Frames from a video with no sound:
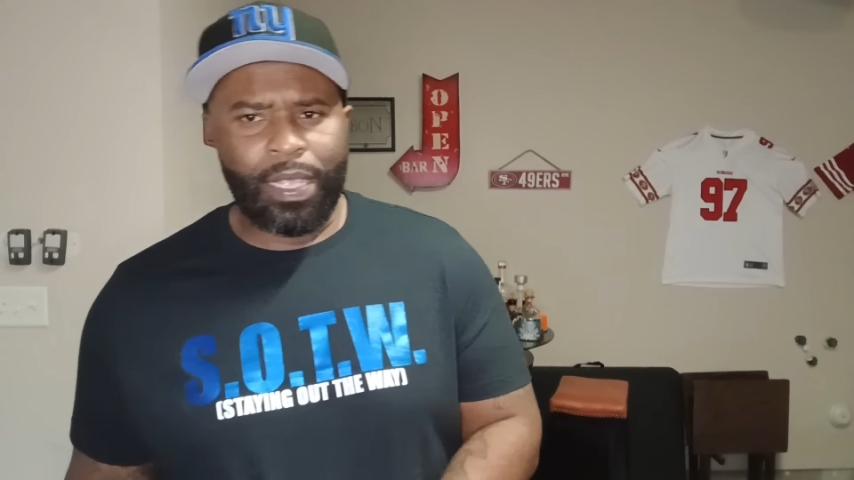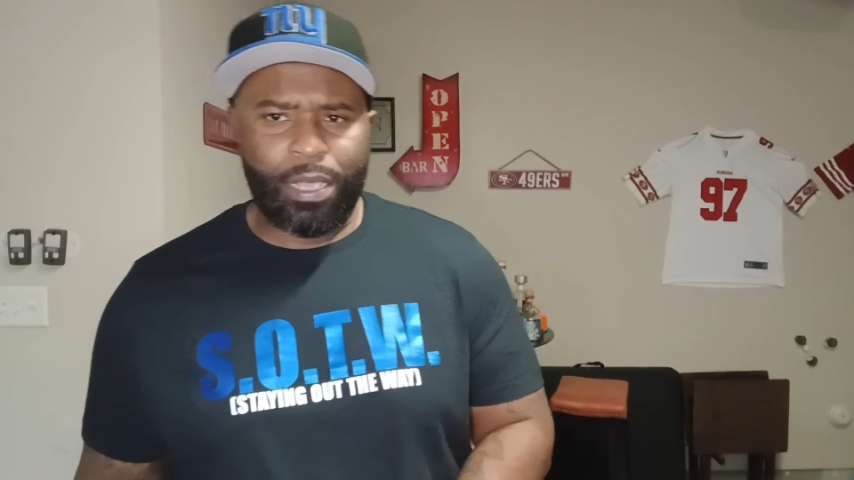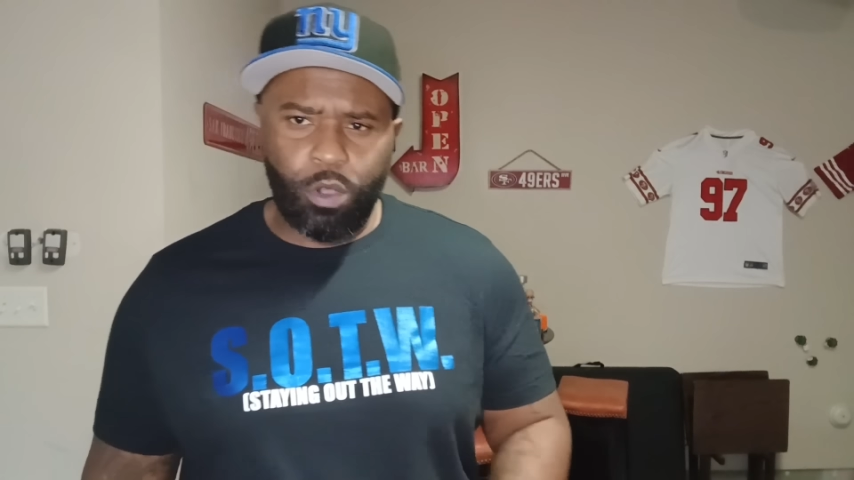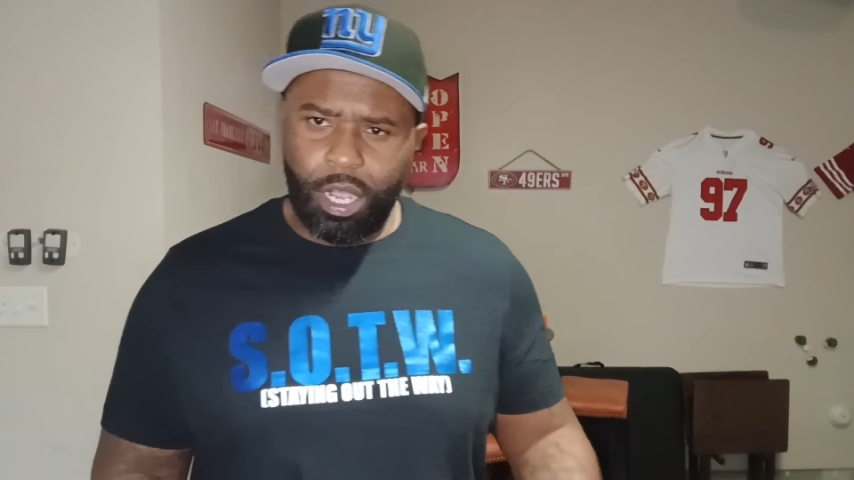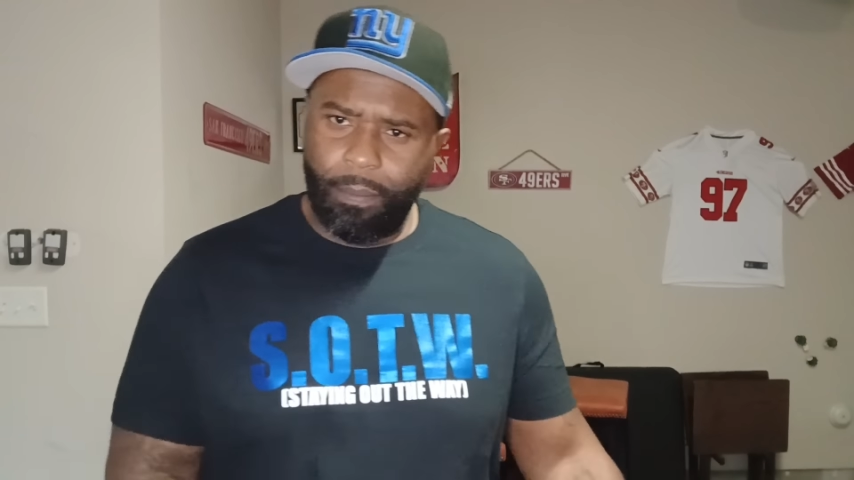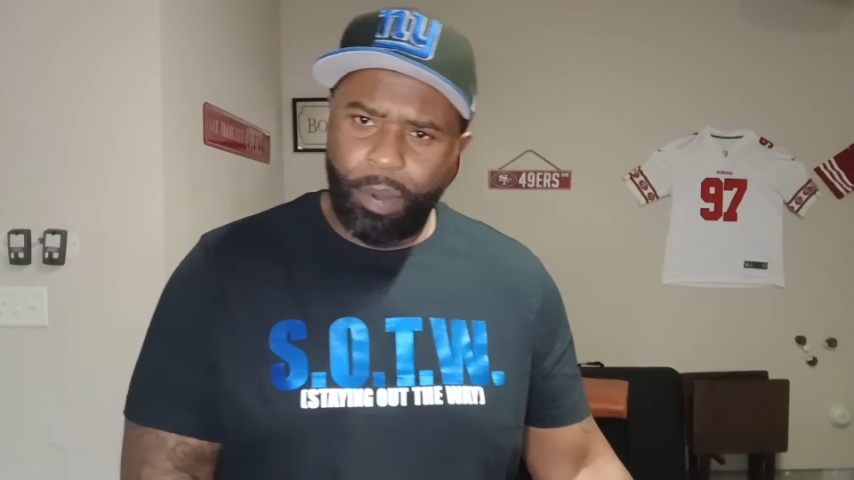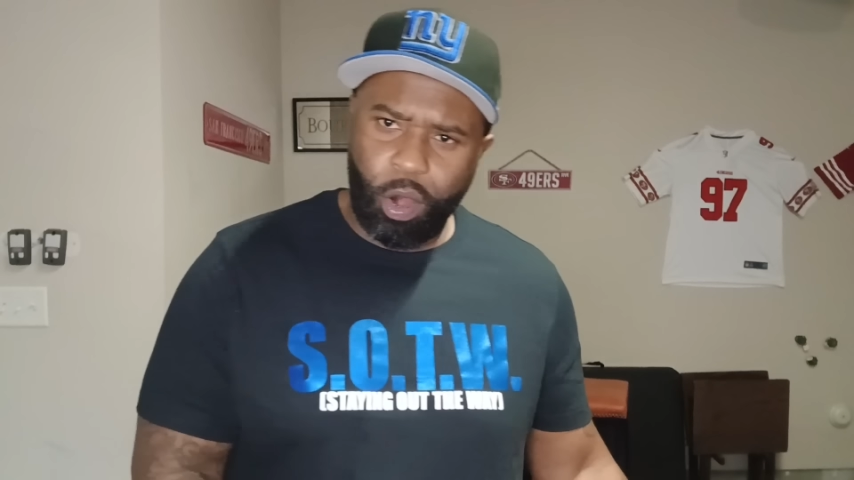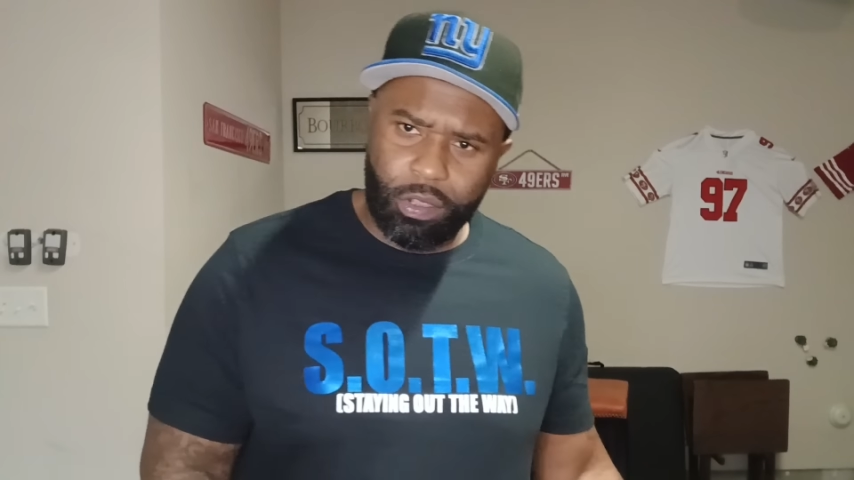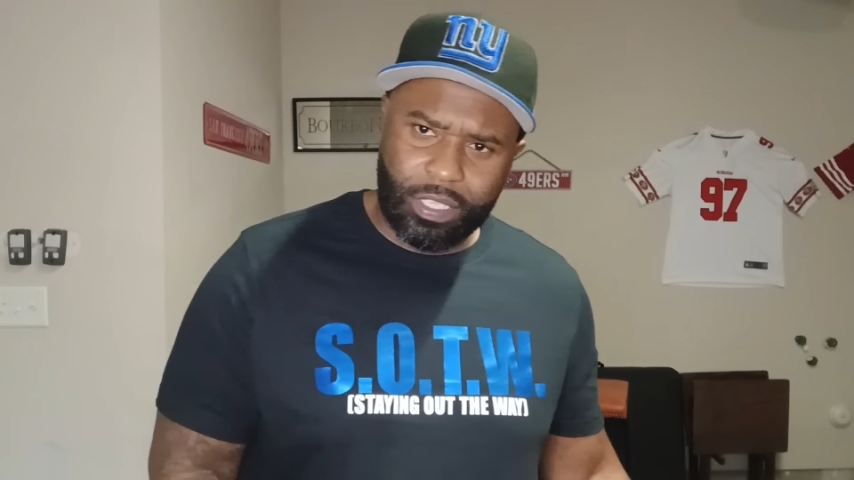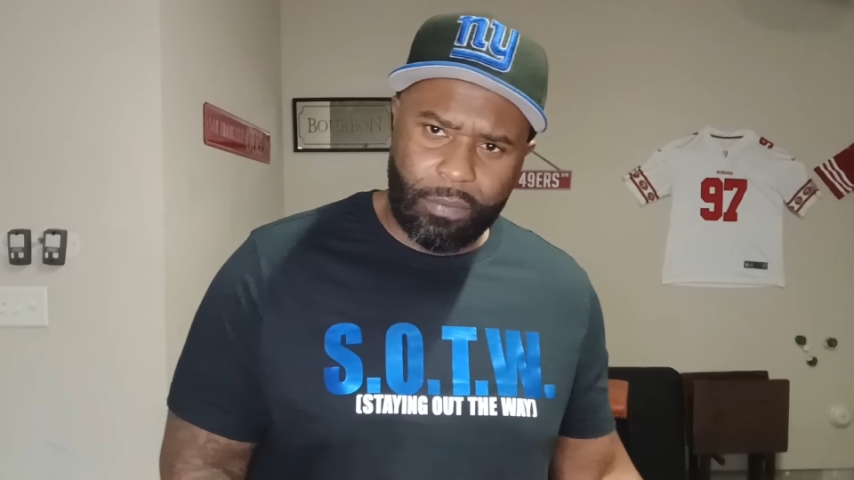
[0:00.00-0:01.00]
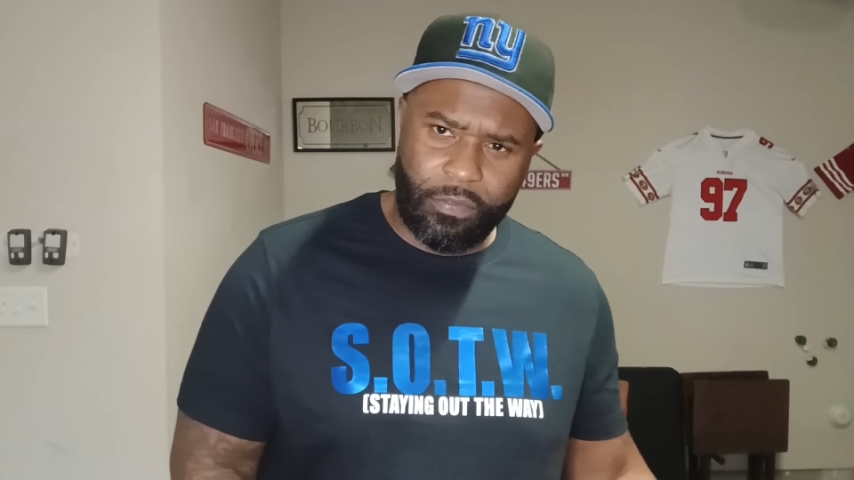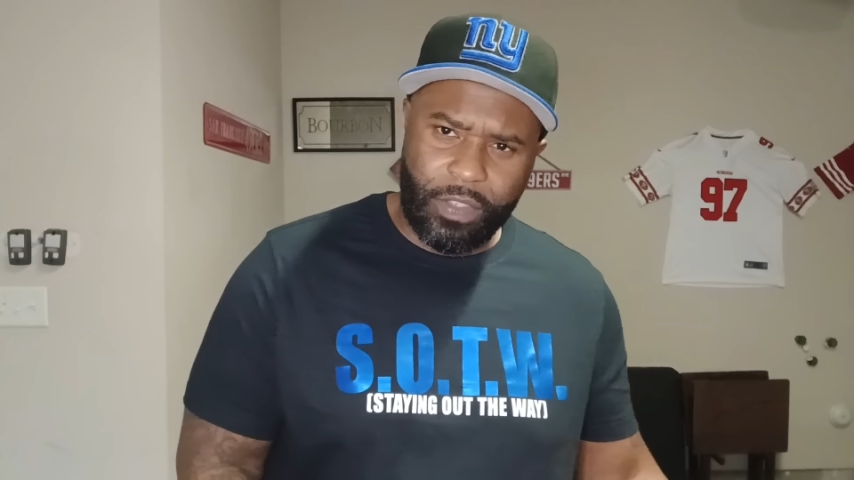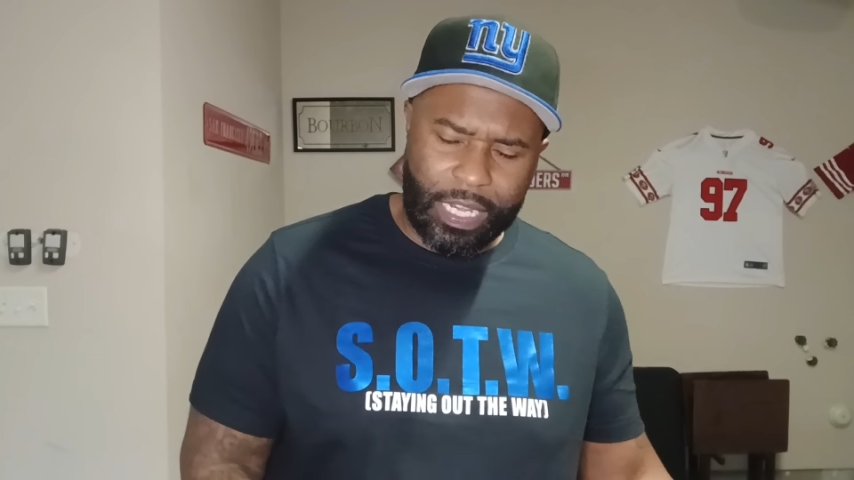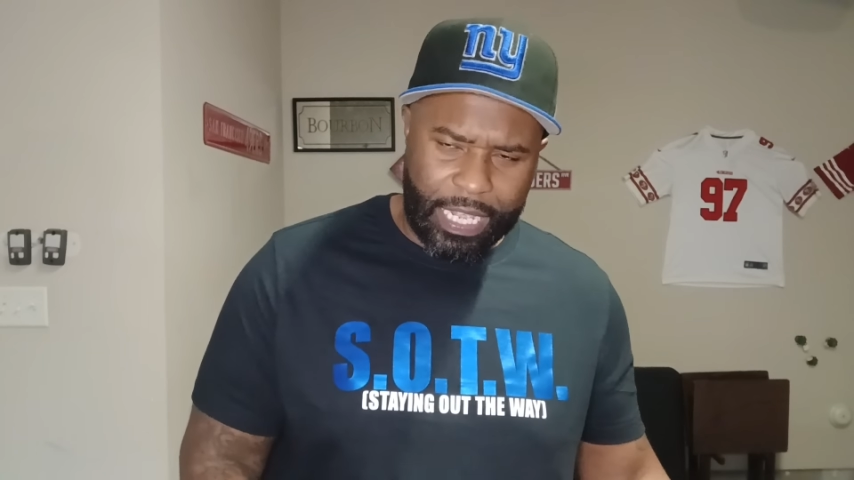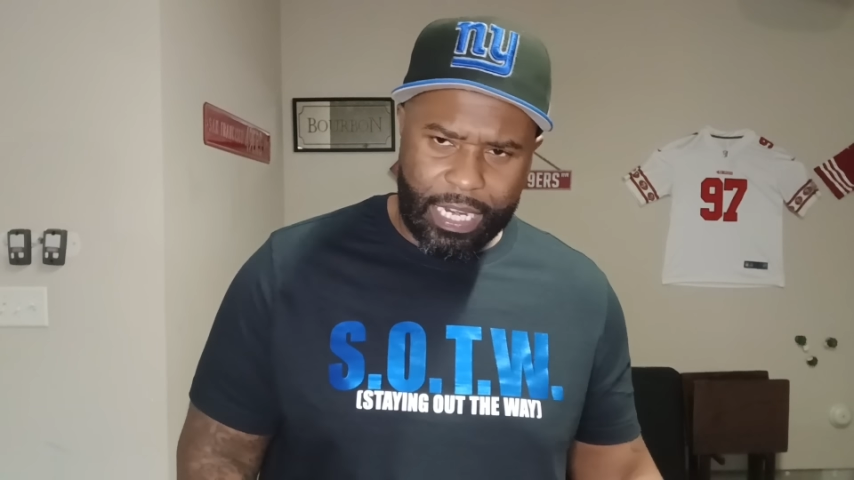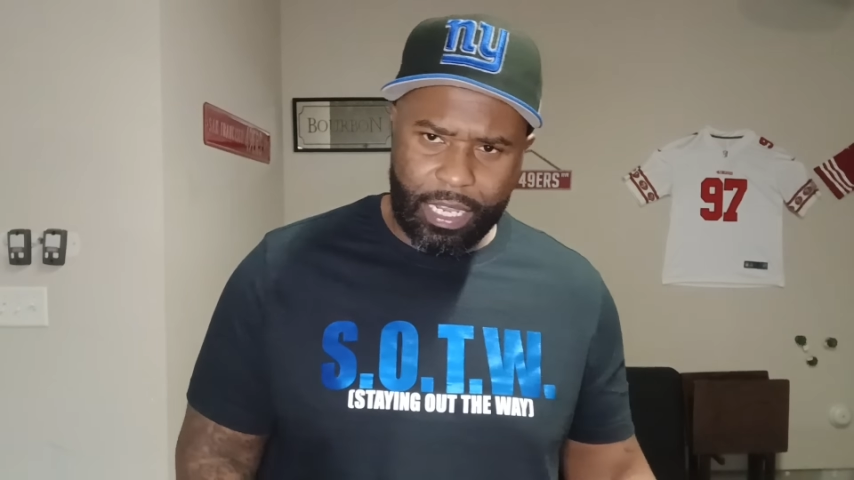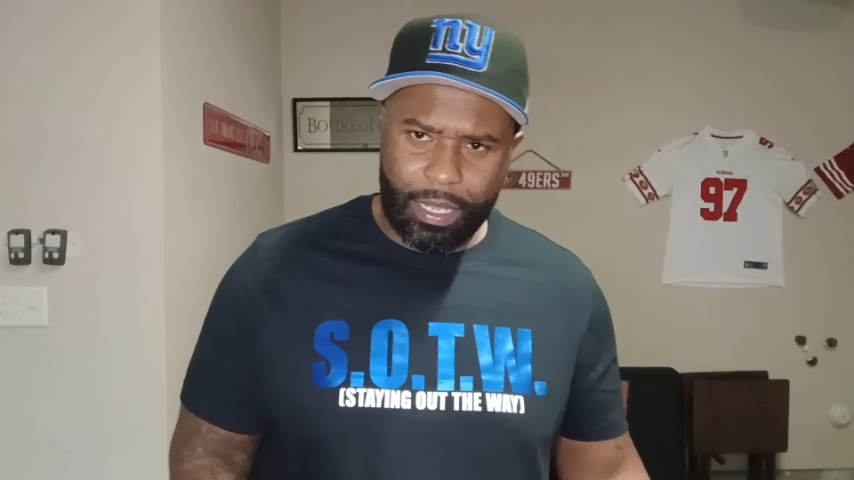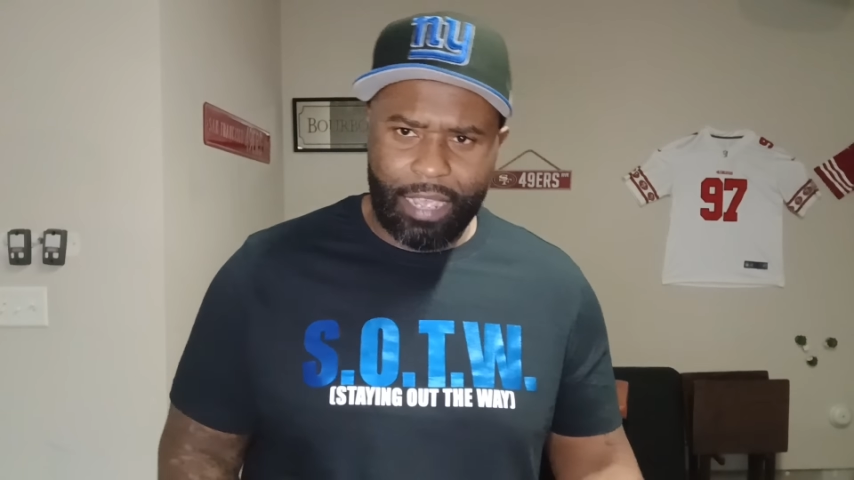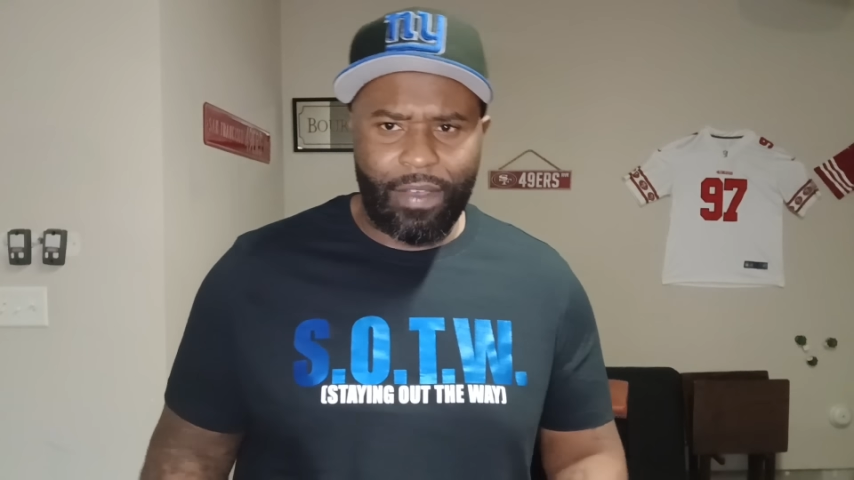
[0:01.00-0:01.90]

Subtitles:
He would come borrow stuff if he needed.